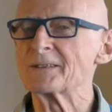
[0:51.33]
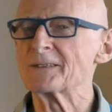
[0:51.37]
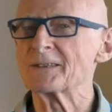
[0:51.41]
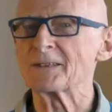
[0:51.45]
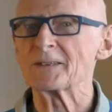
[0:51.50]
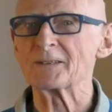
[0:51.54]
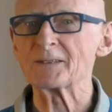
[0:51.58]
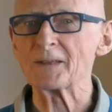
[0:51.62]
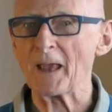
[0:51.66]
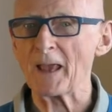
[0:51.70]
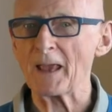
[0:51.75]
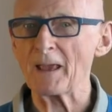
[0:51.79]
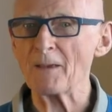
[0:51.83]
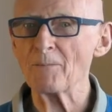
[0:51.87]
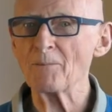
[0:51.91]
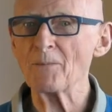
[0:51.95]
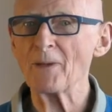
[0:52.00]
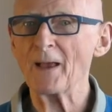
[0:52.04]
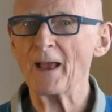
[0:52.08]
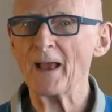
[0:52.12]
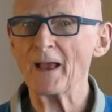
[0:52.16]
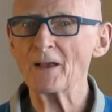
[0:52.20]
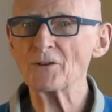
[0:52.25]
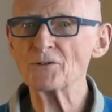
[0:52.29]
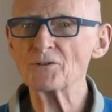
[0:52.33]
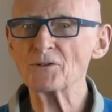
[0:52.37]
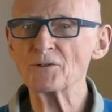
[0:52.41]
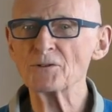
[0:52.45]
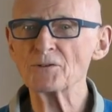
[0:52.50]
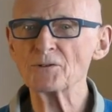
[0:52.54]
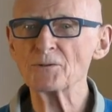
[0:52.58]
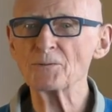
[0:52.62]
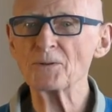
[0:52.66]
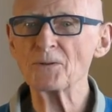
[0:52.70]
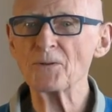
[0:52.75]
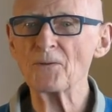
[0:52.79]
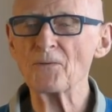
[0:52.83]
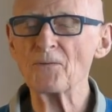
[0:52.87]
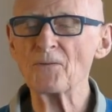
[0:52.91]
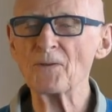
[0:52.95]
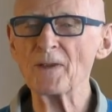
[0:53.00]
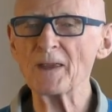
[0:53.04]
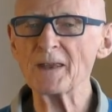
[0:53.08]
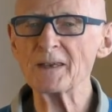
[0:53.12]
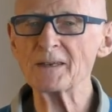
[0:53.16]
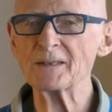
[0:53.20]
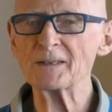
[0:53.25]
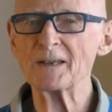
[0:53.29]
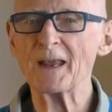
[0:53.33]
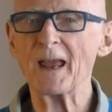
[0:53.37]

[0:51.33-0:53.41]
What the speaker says: the same as you do with the feet,